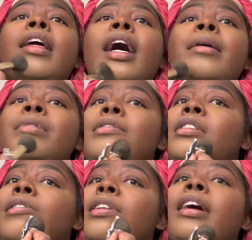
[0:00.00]
And I'm just
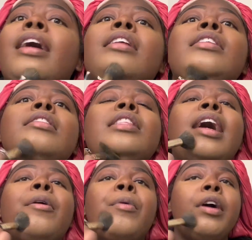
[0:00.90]
learning how to just
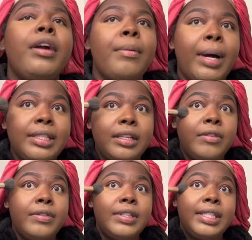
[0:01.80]
not worry
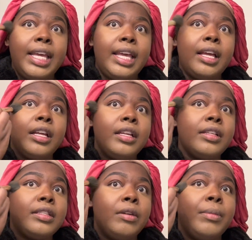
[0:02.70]
myself sick
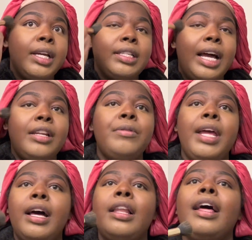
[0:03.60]
so much. I do
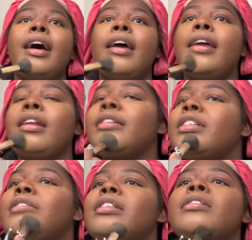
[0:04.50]
that a lot. And I
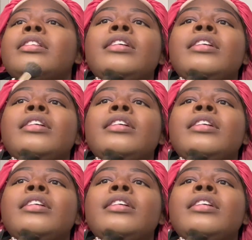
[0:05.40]
just,